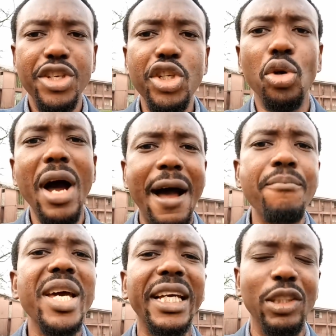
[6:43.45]
you are
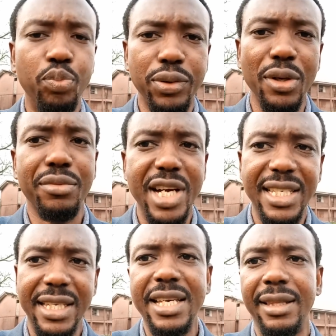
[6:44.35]
making
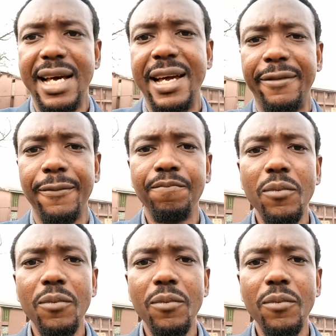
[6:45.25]
progress in life.